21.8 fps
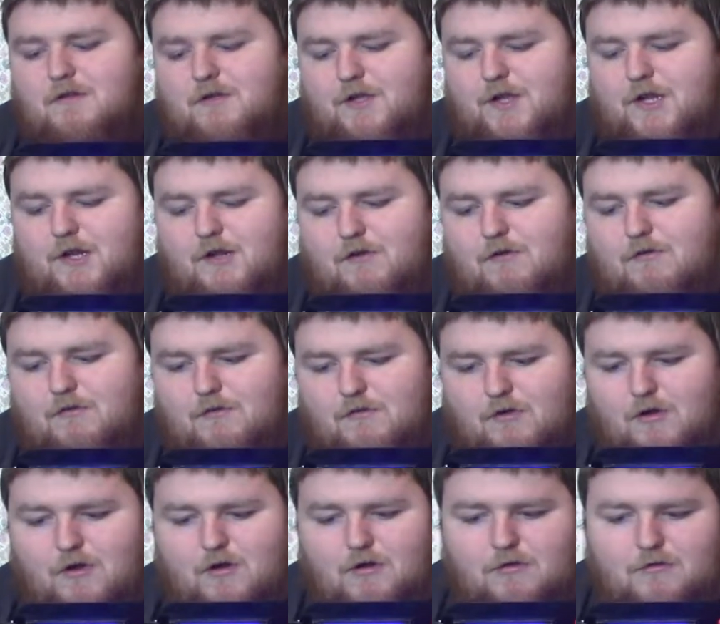you know,
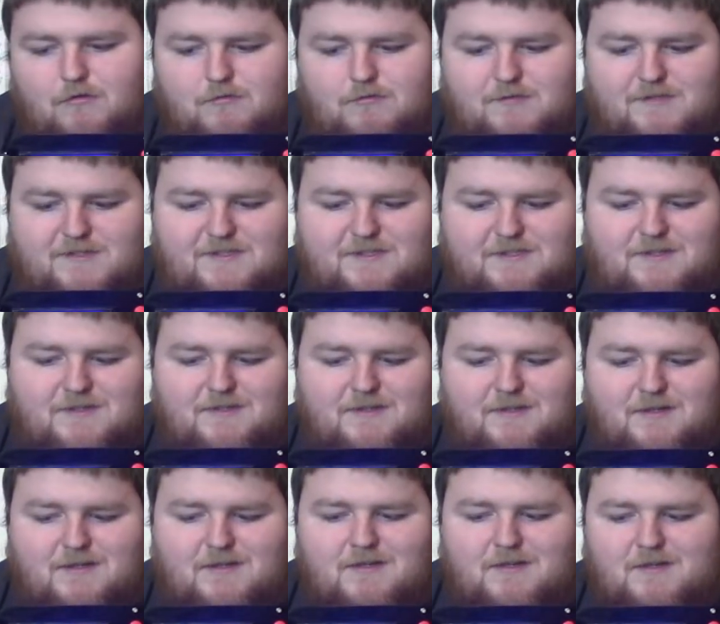oh, this
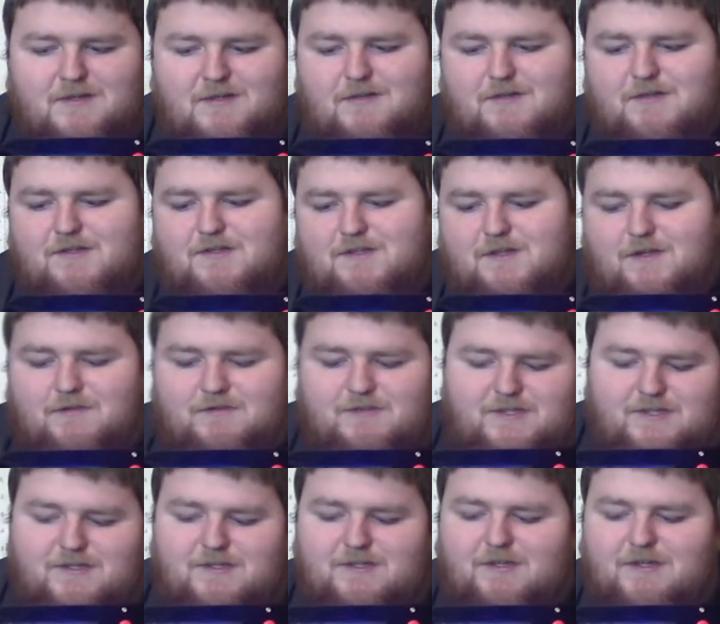
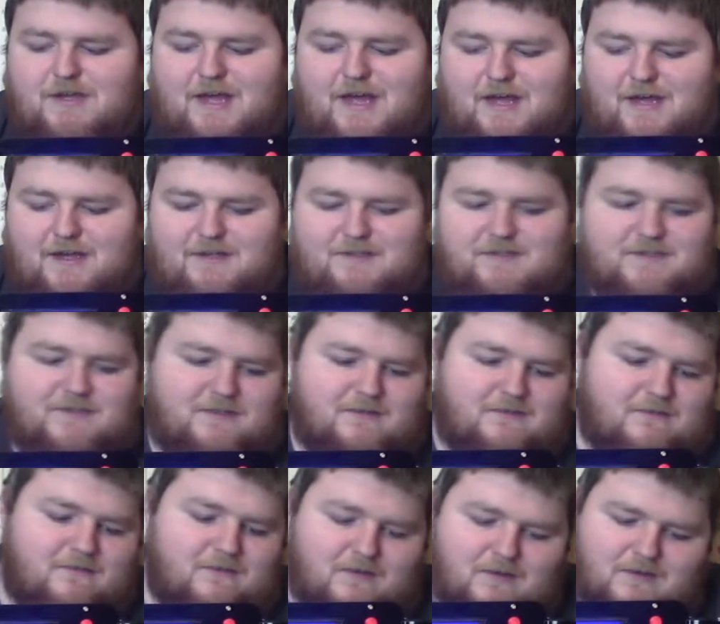goes into X,
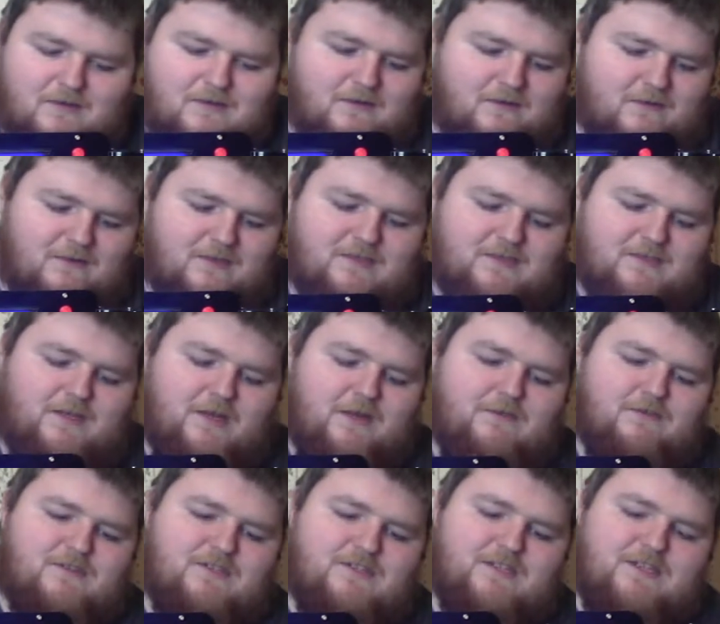and this
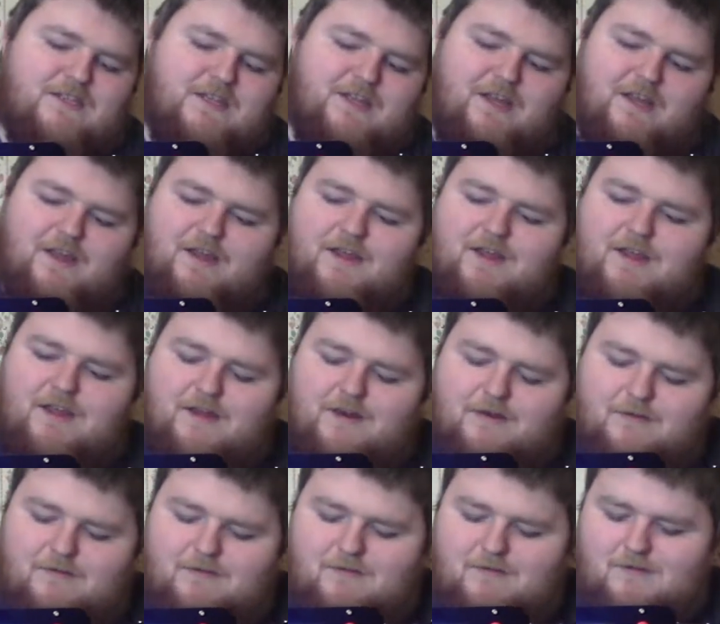goes to E,
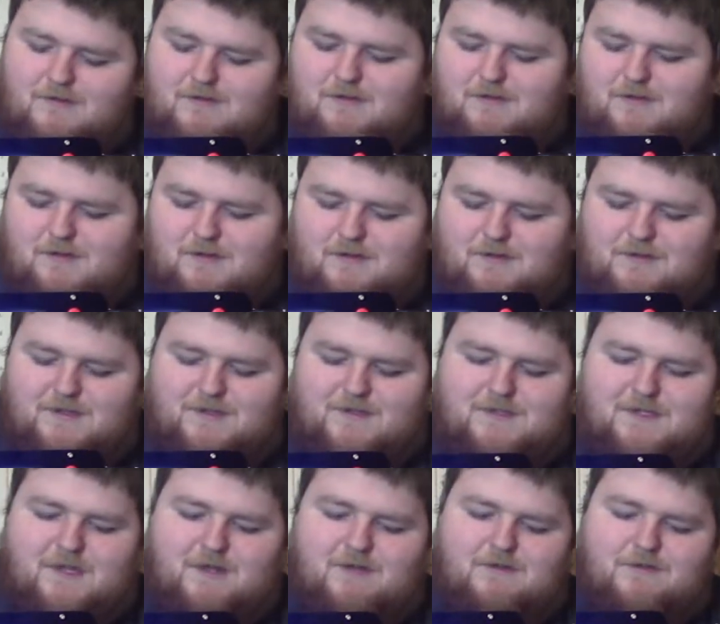and
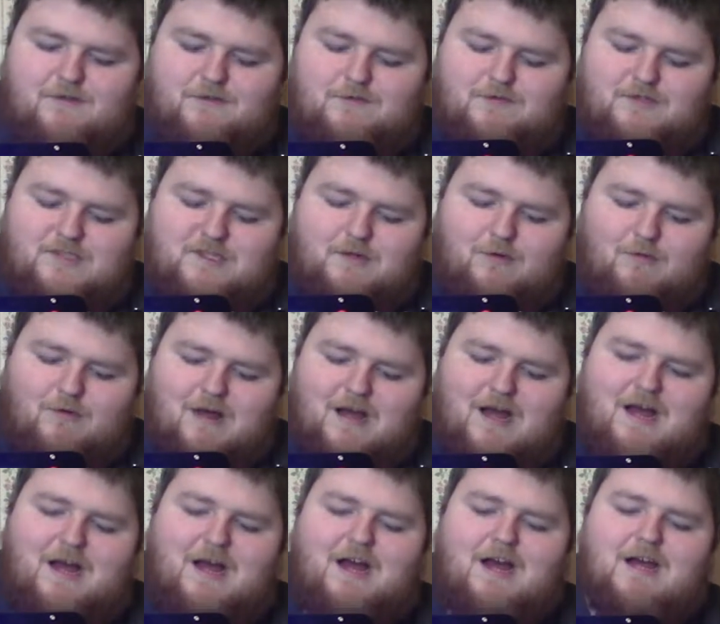this goes to
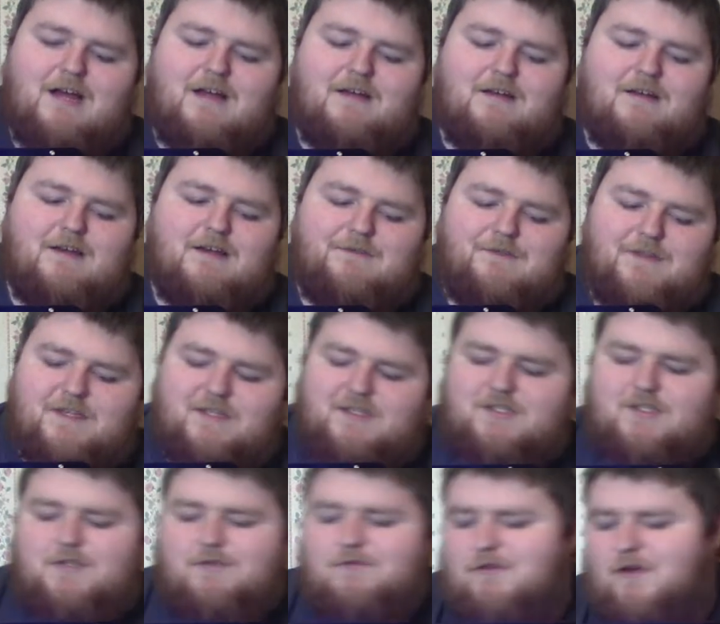Y, and
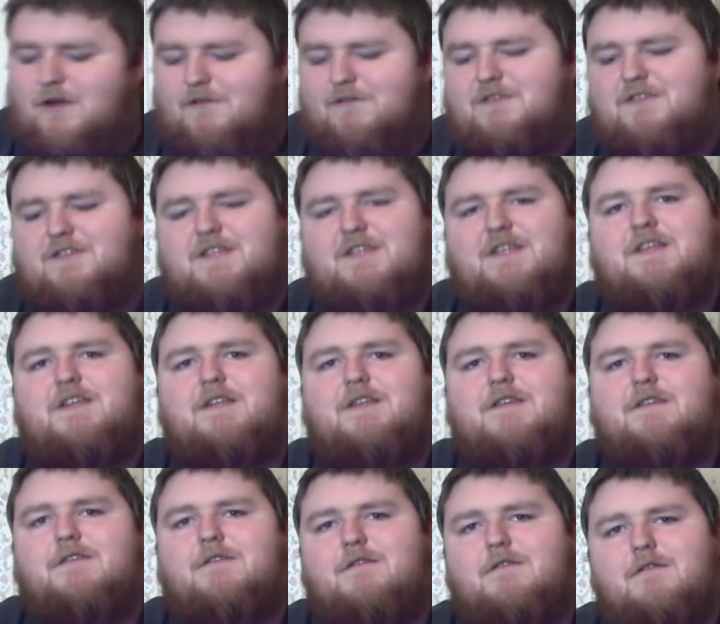these two go to
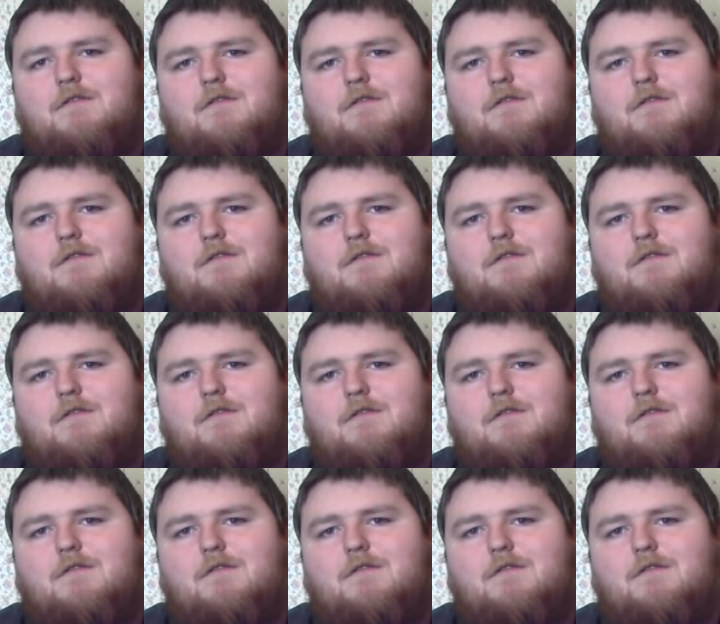Z.